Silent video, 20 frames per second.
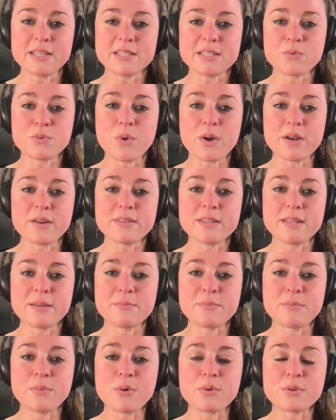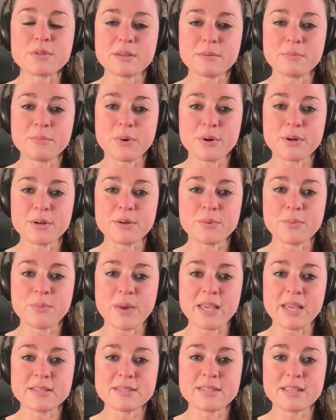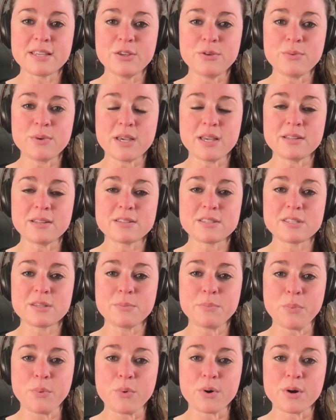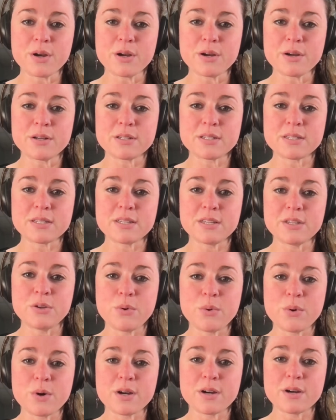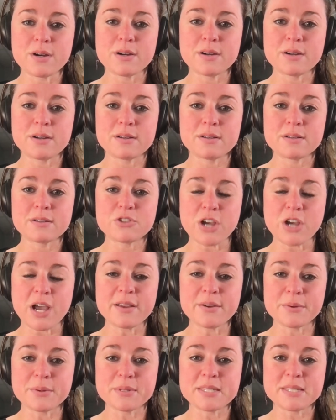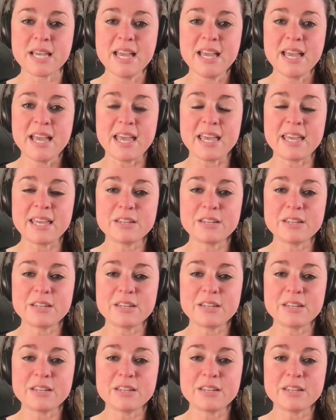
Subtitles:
is one of the most important ways that you can support your child